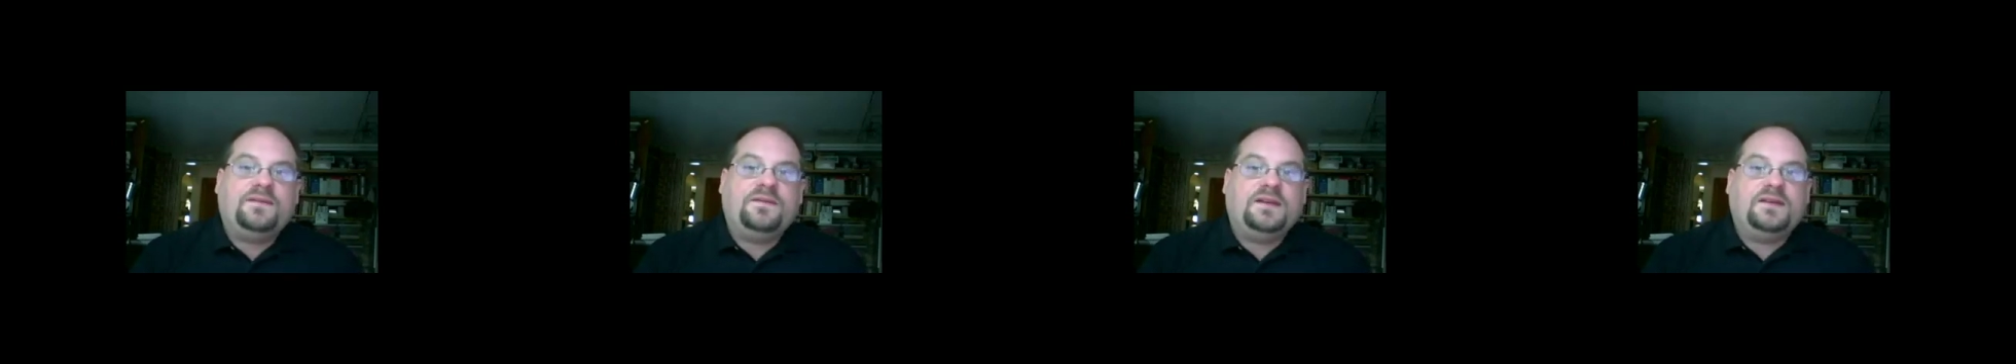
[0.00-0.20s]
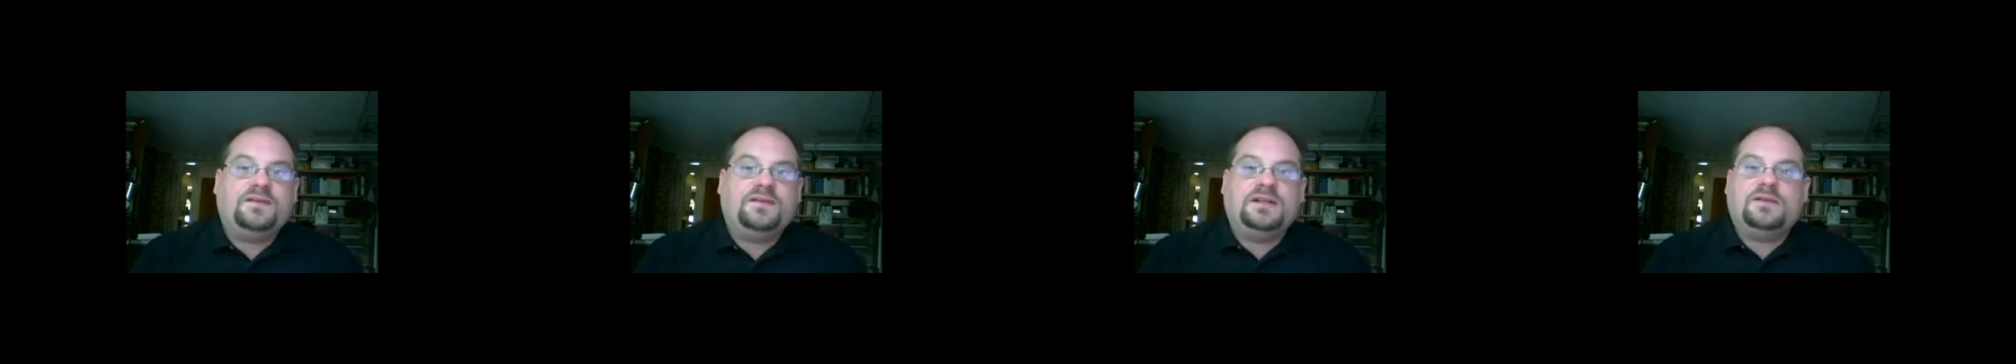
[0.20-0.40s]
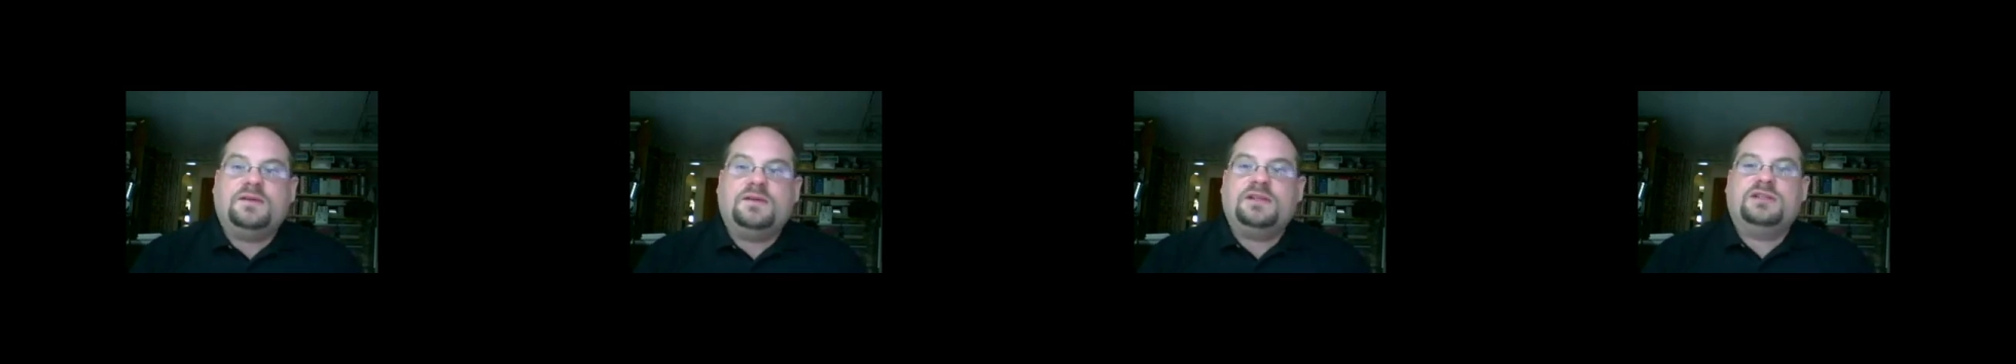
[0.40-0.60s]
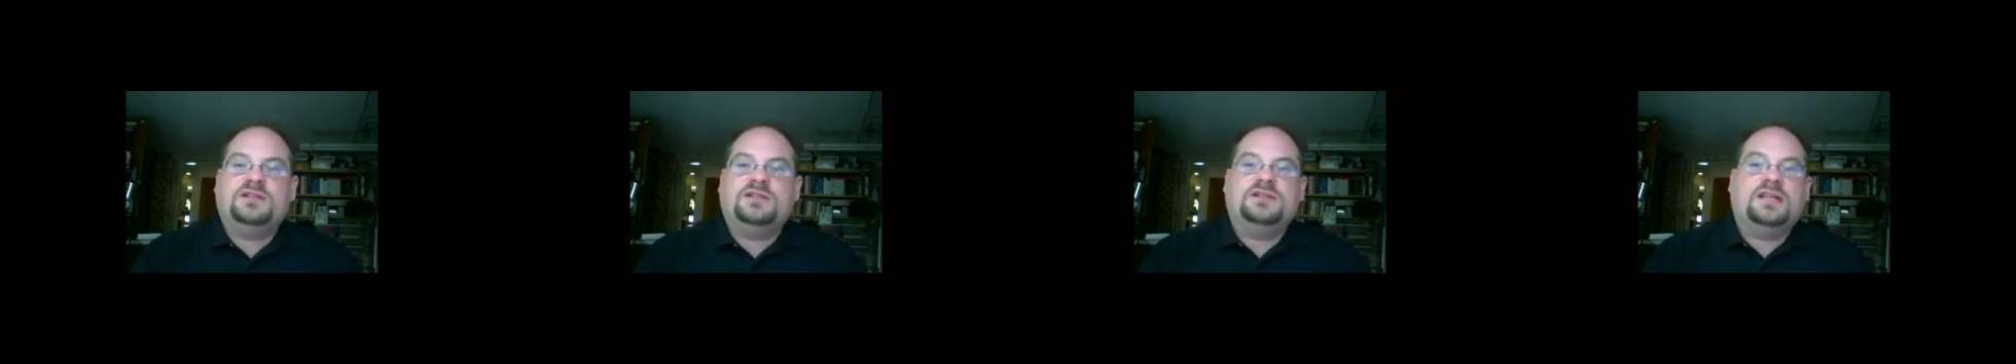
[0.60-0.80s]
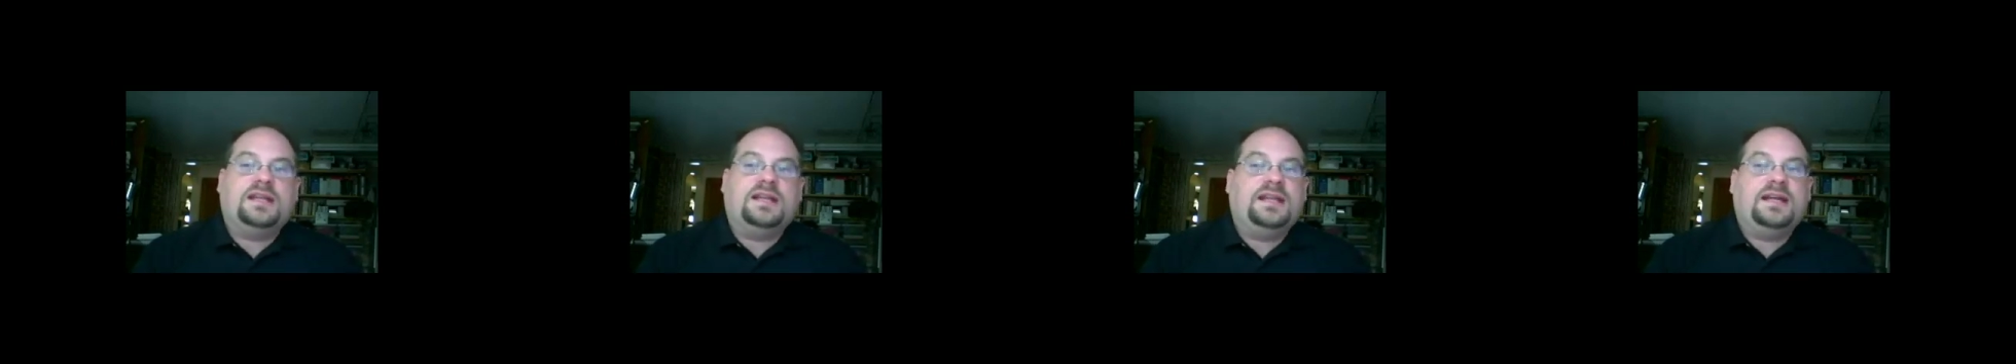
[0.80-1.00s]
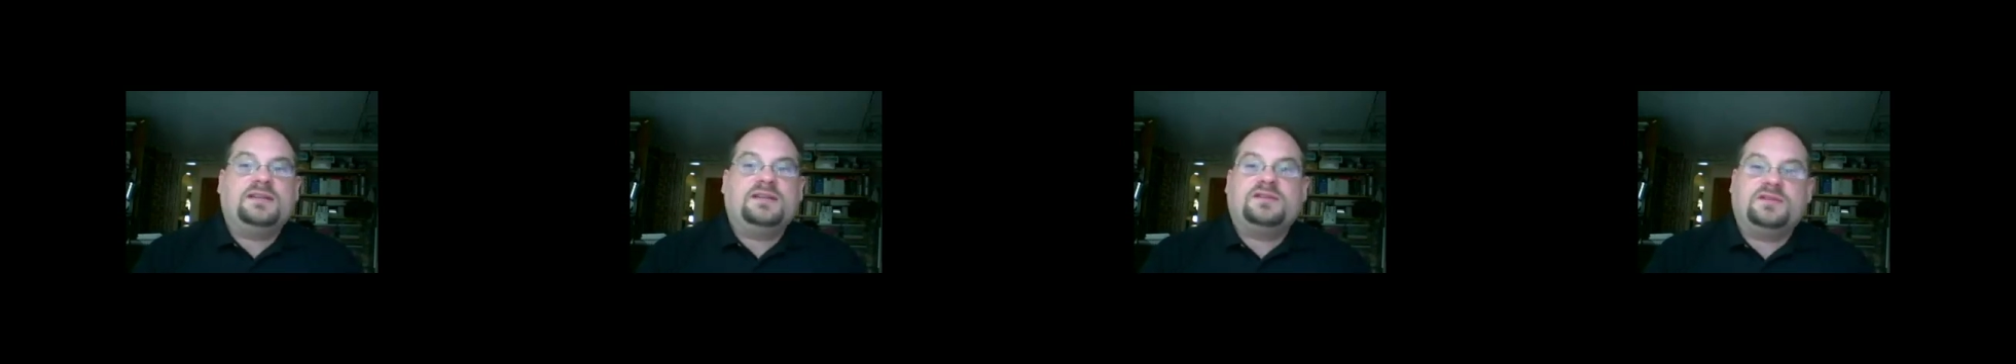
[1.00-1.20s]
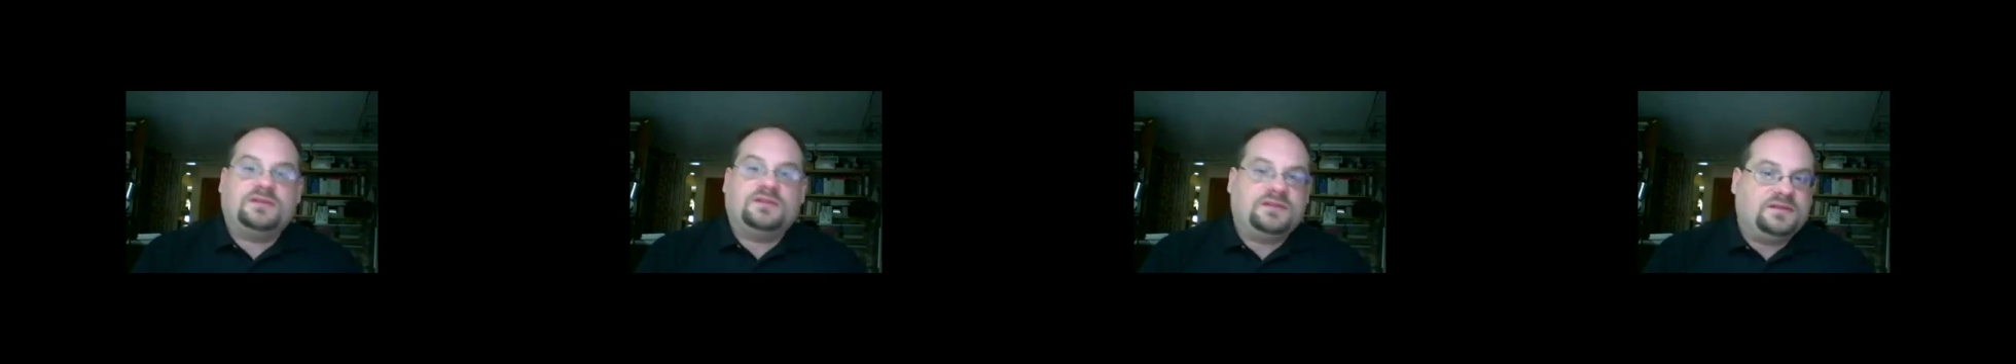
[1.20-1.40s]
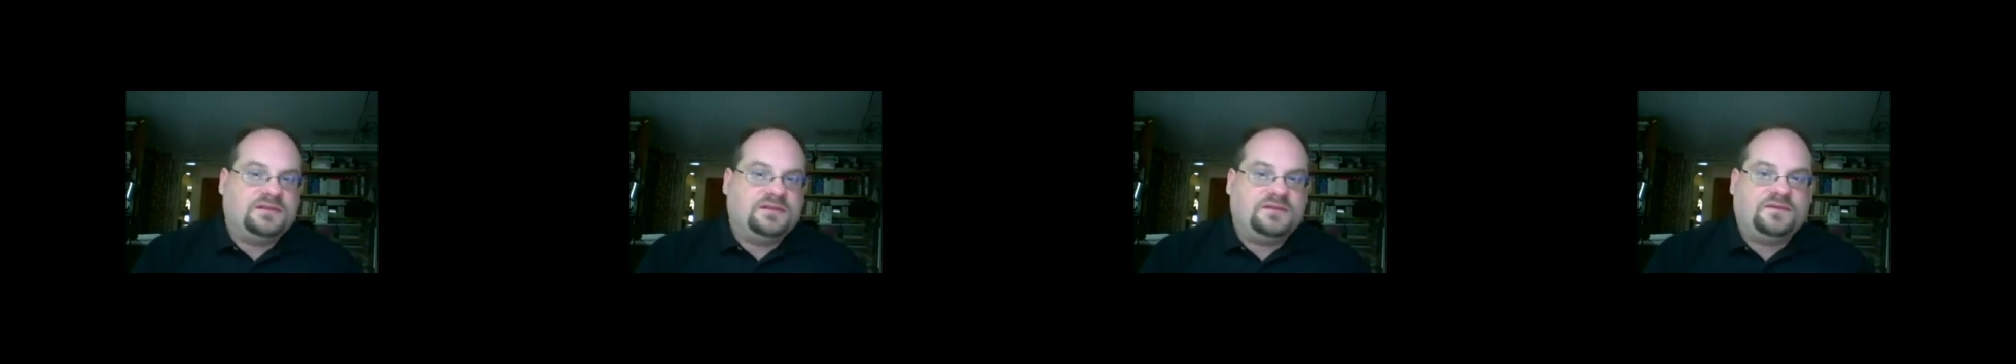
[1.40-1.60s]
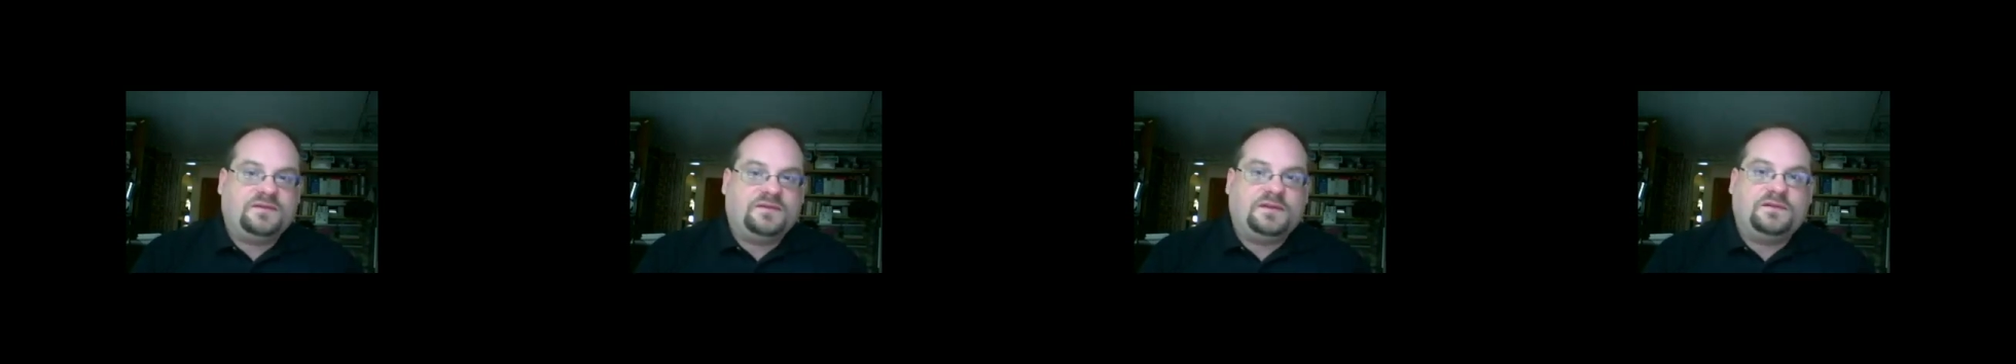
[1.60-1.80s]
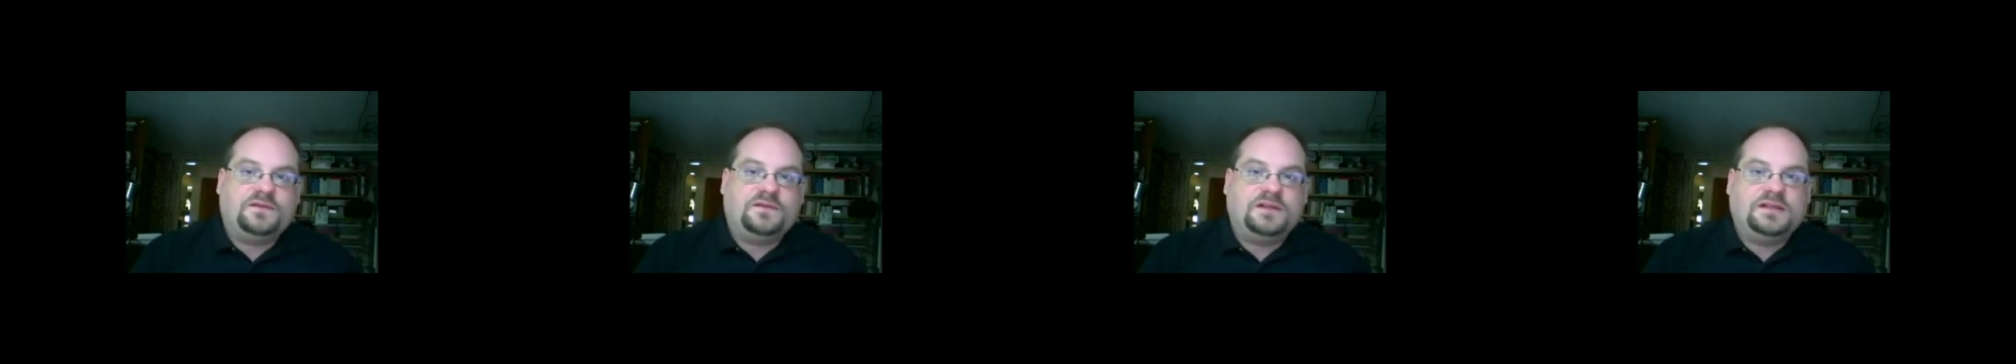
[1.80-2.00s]
If you have any questions on that, certainly
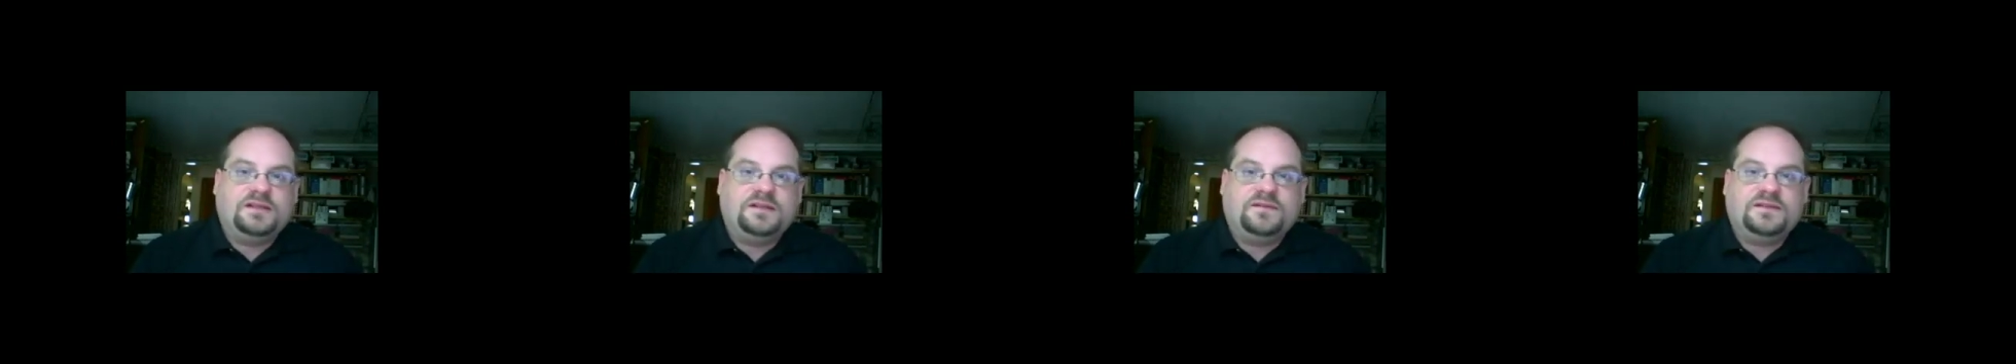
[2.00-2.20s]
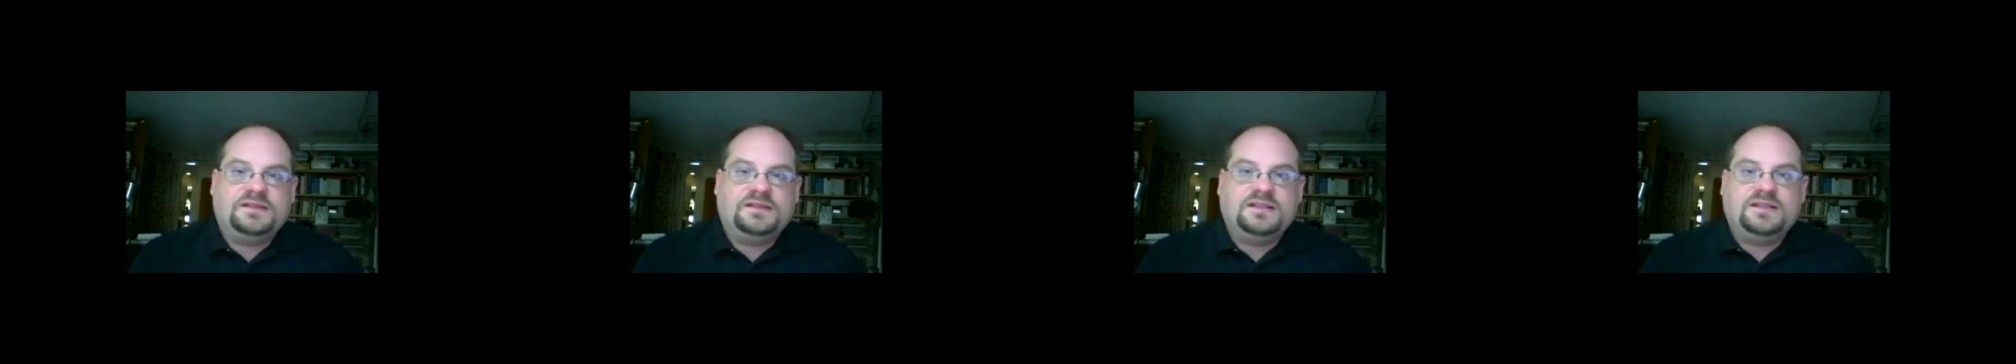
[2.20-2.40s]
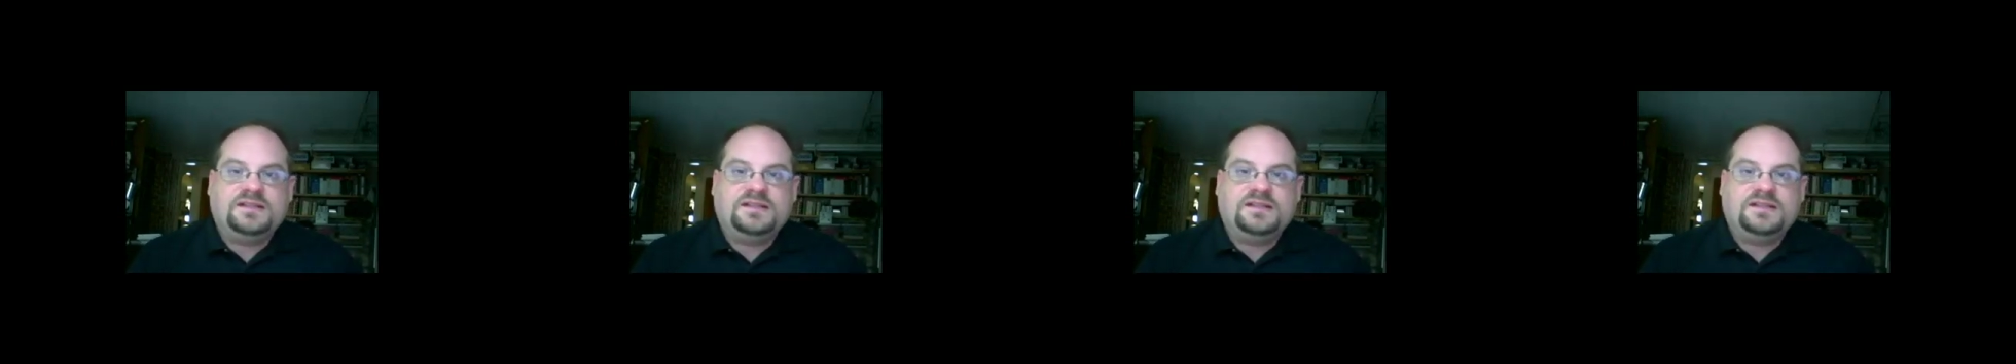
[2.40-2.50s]
feel free to visit